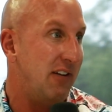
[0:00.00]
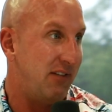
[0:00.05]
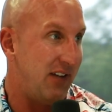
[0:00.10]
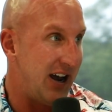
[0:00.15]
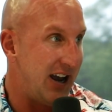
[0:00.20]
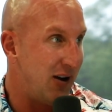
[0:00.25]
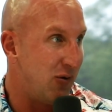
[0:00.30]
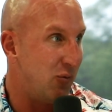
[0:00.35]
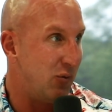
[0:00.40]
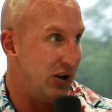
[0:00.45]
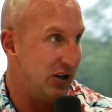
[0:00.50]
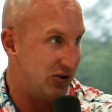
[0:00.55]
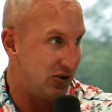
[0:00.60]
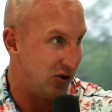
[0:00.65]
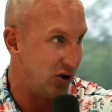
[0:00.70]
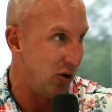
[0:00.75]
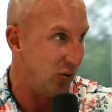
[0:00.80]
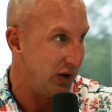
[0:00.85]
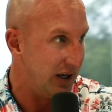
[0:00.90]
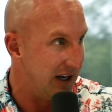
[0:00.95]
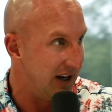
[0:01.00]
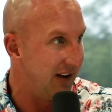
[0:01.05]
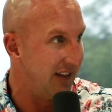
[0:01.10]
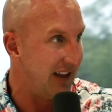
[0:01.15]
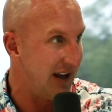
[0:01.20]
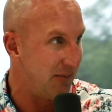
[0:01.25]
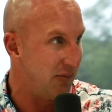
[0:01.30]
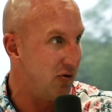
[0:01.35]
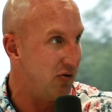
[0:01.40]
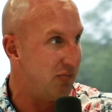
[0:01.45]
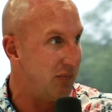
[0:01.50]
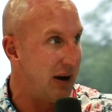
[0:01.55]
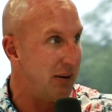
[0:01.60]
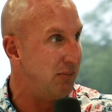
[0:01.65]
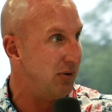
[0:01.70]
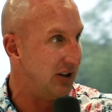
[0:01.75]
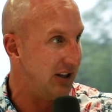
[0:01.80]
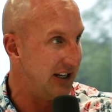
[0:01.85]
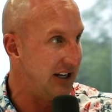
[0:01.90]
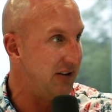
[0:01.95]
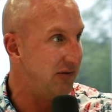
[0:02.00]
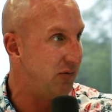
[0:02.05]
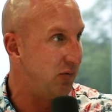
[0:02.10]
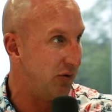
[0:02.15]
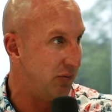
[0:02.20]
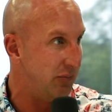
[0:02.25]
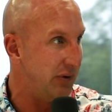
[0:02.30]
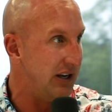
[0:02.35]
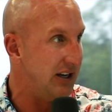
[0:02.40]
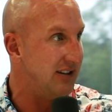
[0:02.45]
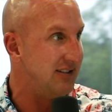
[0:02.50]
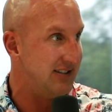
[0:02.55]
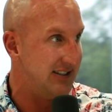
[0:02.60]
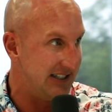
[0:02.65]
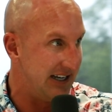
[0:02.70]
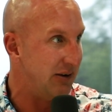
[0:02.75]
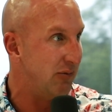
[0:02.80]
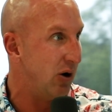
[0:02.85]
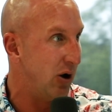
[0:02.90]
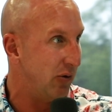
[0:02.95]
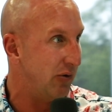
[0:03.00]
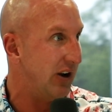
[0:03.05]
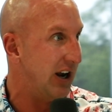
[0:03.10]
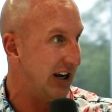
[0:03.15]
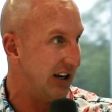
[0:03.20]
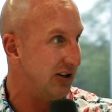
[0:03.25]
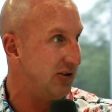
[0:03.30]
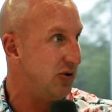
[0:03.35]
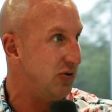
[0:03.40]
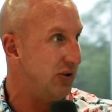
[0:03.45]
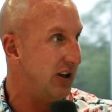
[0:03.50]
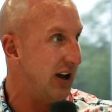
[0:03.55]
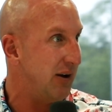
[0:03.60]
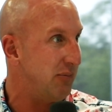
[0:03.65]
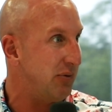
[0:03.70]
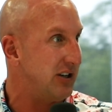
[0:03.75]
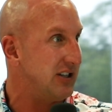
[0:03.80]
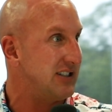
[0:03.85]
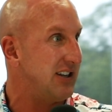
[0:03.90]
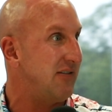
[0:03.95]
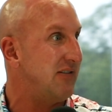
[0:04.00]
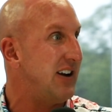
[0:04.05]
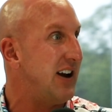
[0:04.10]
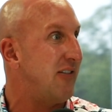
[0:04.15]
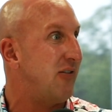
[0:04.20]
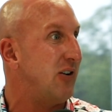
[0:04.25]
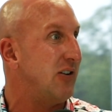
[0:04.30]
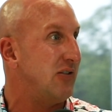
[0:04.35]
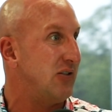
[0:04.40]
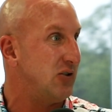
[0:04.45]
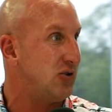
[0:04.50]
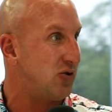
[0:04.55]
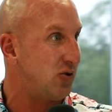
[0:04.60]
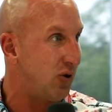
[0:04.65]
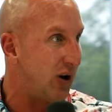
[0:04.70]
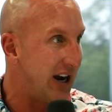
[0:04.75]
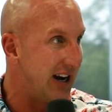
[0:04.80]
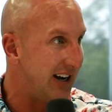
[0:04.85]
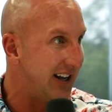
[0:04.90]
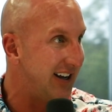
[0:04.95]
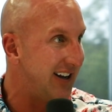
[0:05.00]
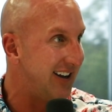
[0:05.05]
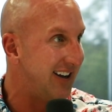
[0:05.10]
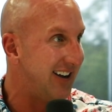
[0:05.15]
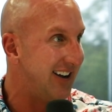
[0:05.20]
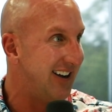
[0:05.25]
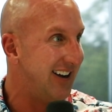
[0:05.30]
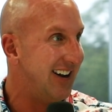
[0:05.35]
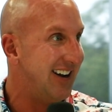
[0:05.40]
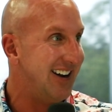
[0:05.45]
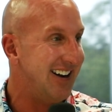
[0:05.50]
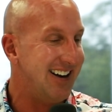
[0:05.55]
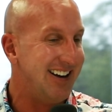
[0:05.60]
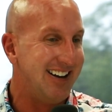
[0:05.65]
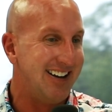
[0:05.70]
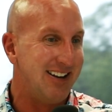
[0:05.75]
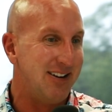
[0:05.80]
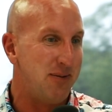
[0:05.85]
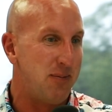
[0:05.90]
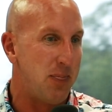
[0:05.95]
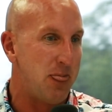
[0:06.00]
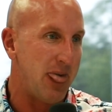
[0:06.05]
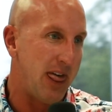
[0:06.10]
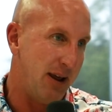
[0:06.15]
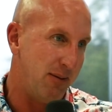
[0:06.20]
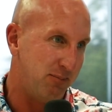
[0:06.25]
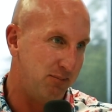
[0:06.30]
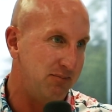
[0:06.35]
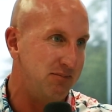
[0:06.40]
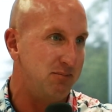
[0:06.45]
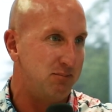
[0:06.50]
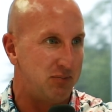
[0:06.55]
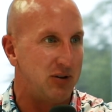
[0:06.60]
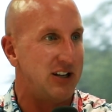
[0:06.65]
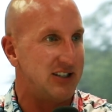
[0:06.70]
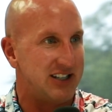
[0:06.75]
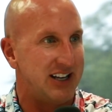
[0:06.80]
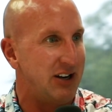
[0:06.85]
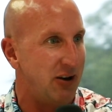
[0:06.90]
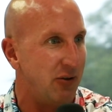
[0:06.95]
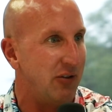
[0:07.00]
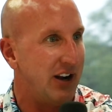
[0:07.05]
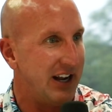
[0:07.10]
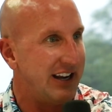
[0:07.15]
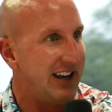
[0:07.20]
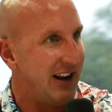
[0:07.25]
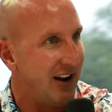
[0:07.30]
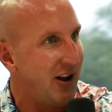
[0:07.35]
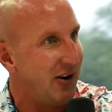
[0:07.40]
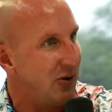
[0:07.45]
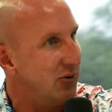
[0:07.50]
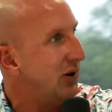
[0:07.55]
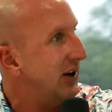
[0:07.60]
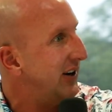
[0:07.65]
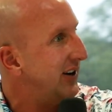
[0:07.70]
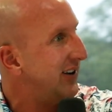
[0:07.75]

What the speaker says: If I went to go get into that move, my belief would be 0 that I could do that because I've never even tried it. And plus, I know that I cannot do it.